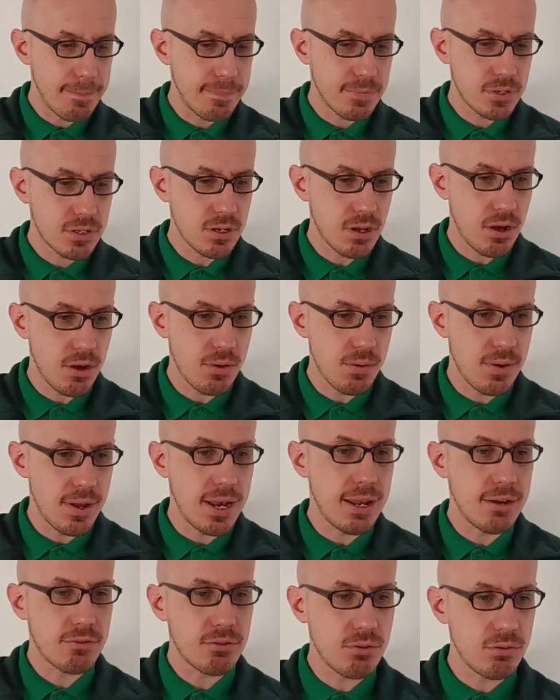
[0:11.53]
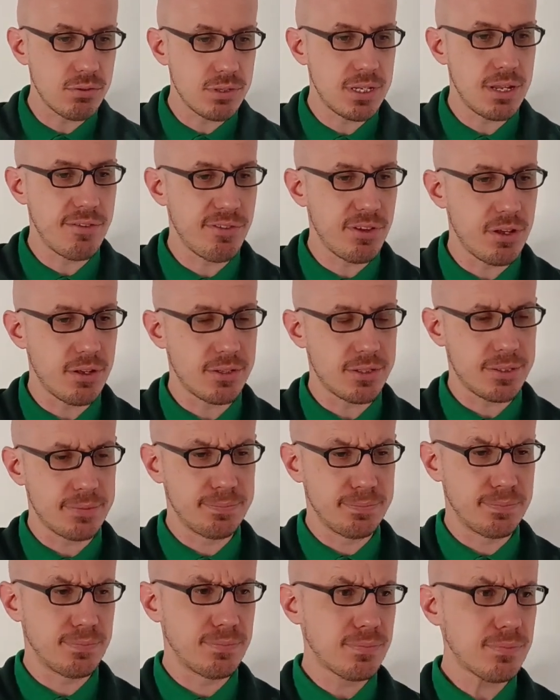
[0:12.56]
So electrical certificates,
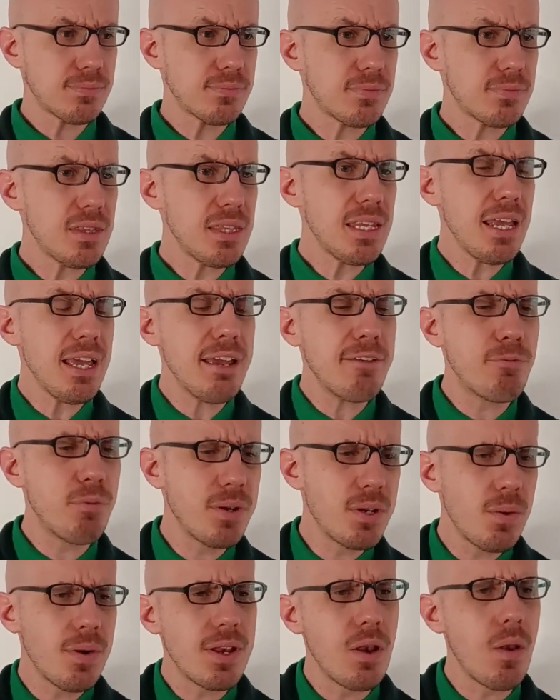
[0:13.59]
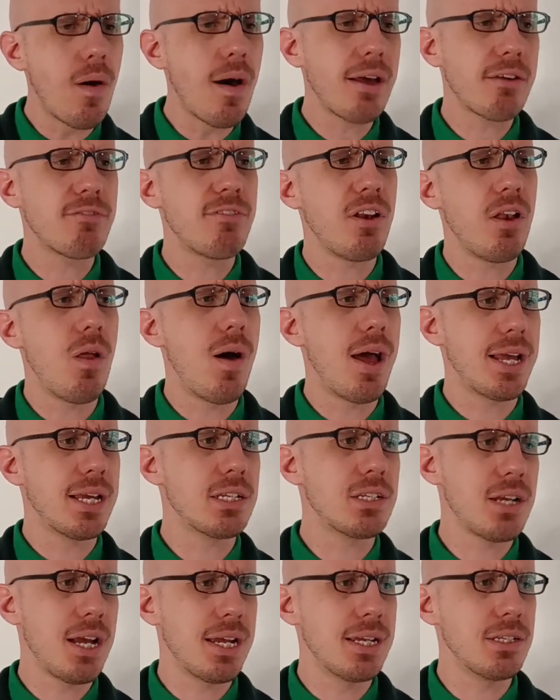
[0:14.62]
if we're doing like for like
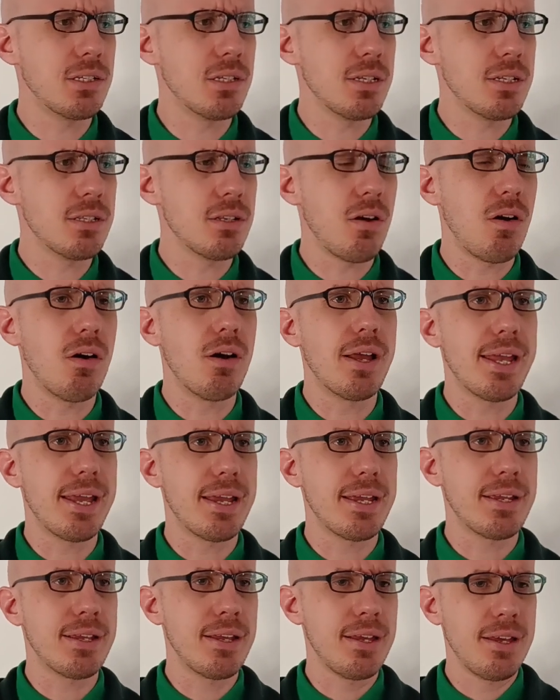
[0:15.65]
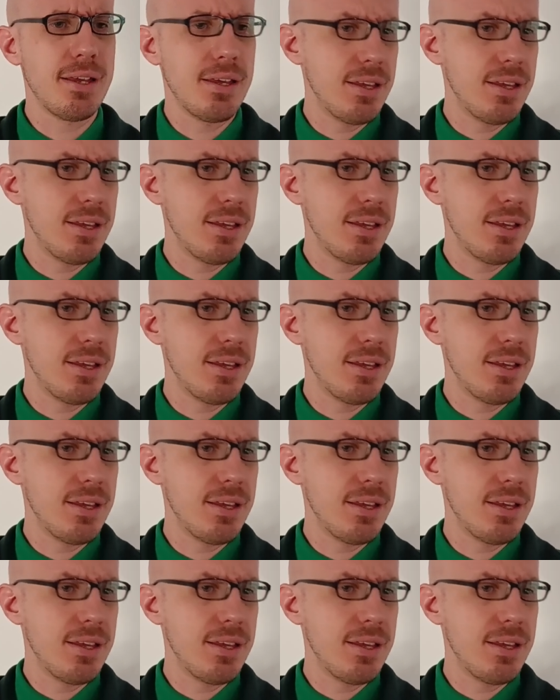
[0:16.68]
changes, i.e.